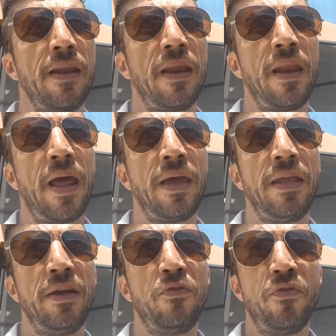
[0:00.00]

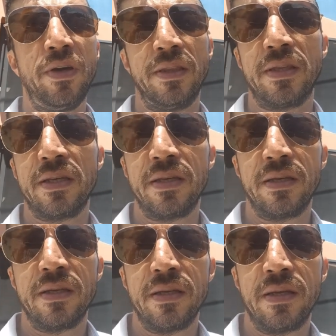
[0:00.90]
90 feet
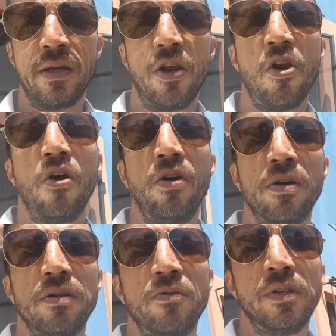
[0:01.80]
long,
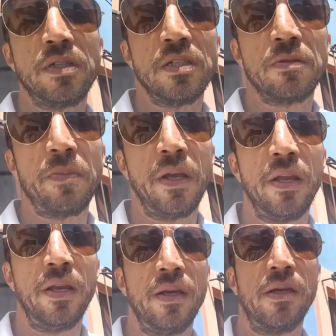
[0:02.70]
which is
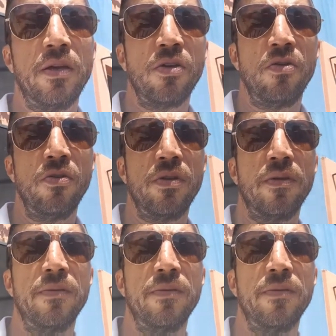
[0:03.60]
pretty good.